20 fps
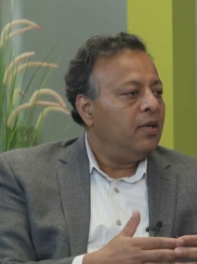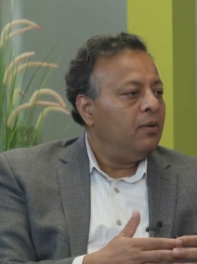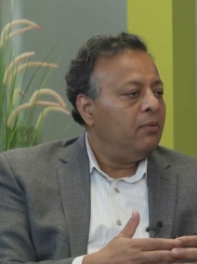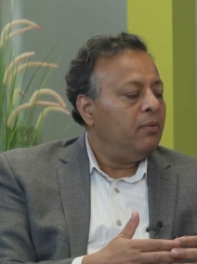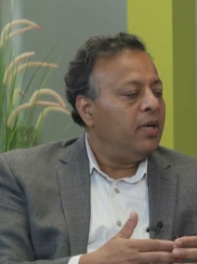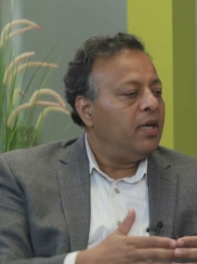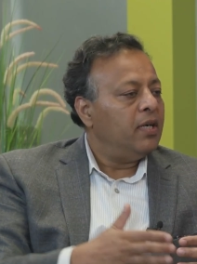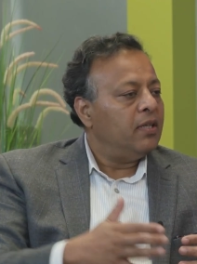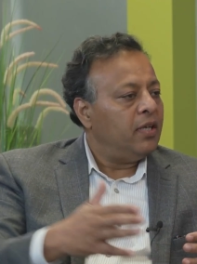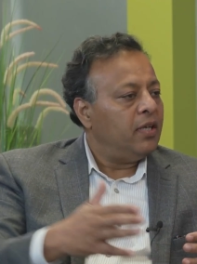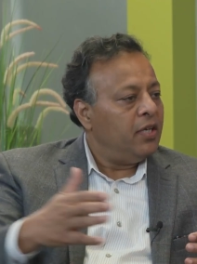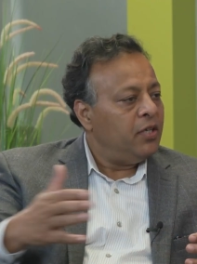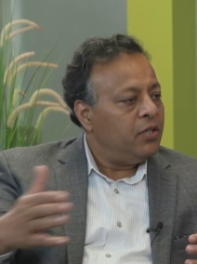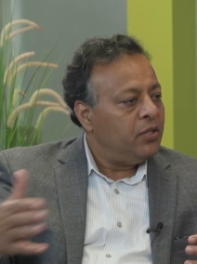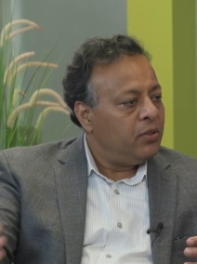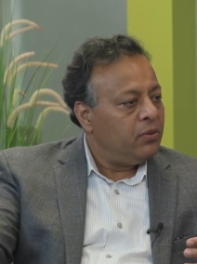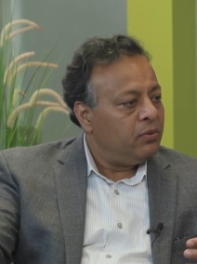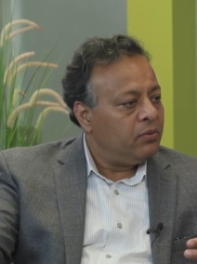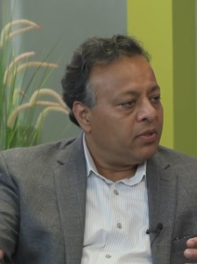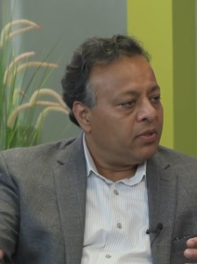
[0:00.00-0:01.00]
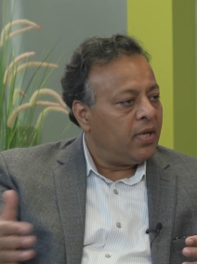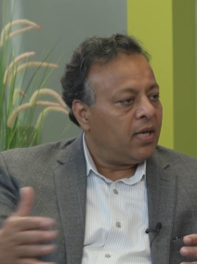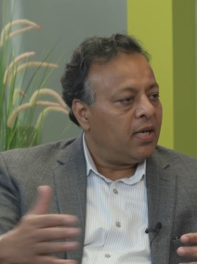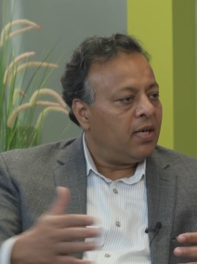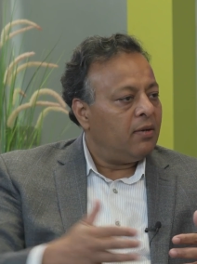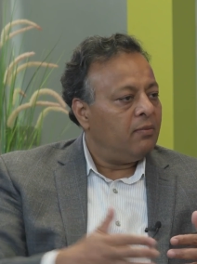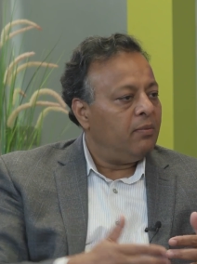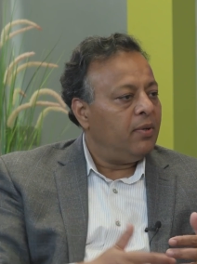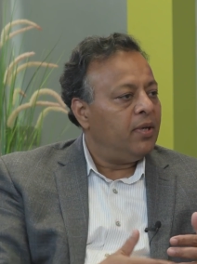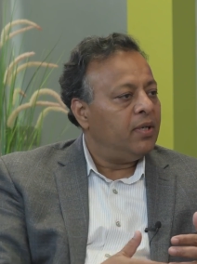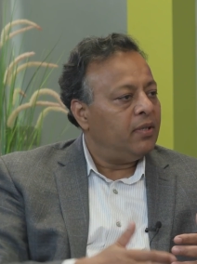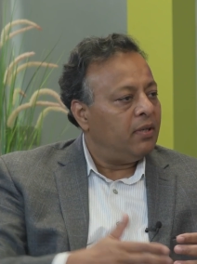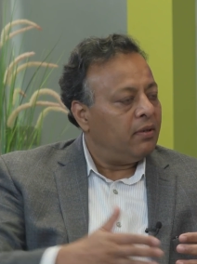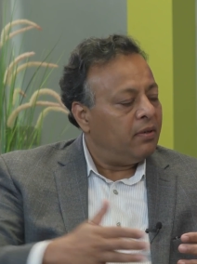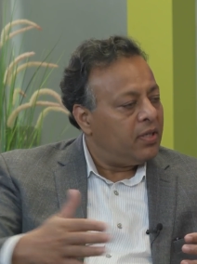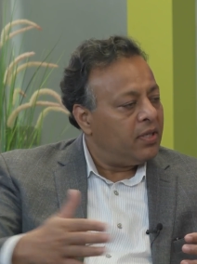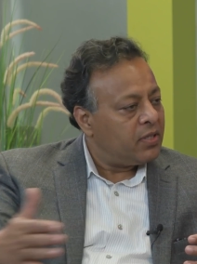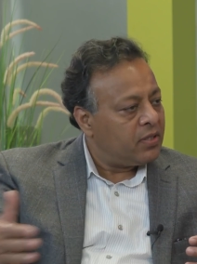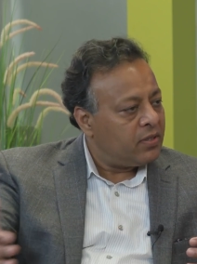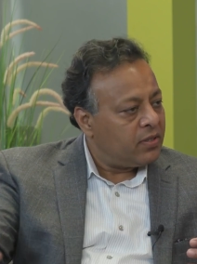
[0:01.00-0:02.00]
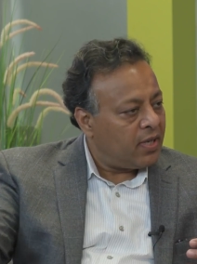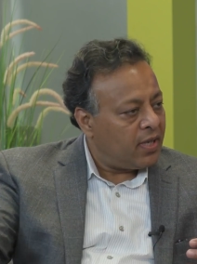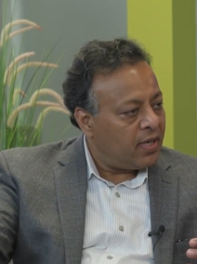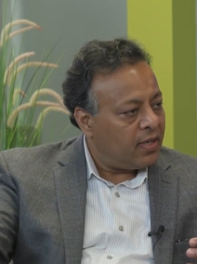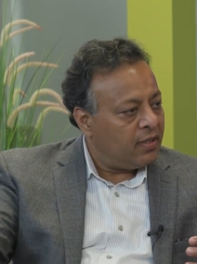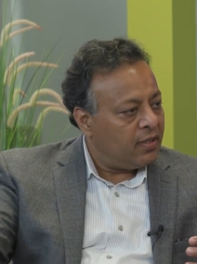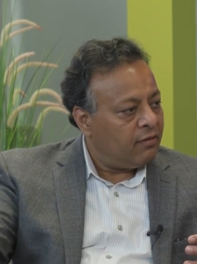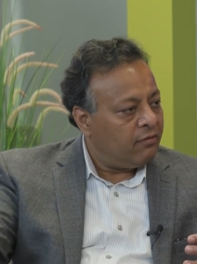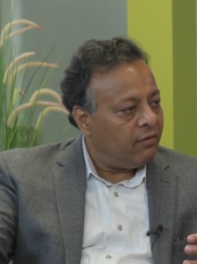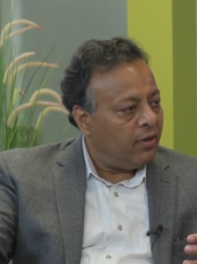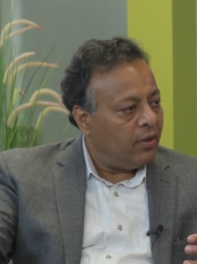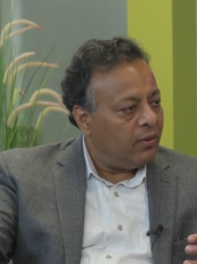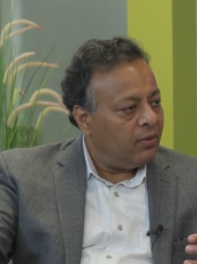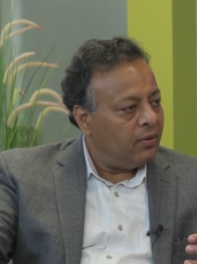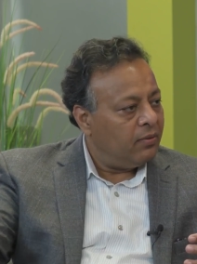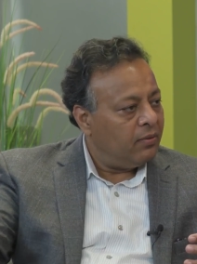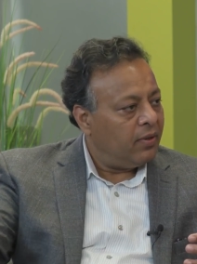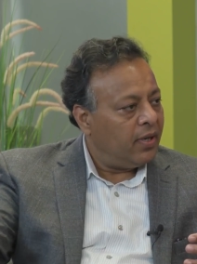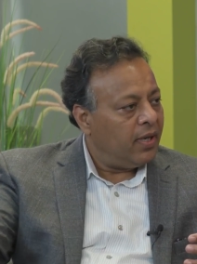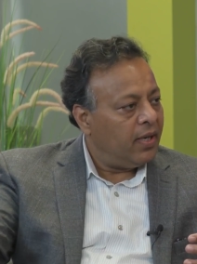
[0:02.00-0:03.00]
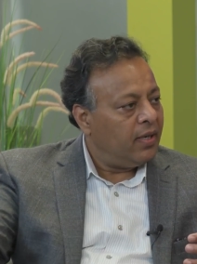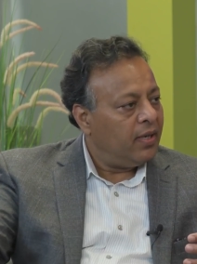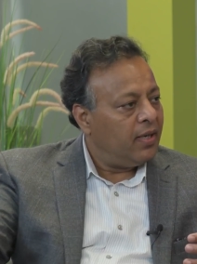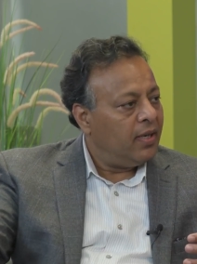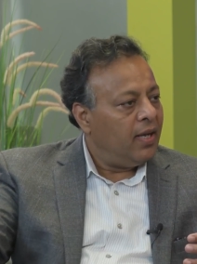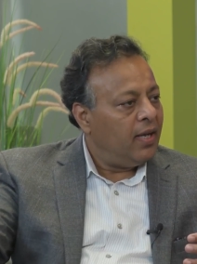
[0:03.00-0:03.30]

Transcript: where the issues are, where the risks are in the flow, right?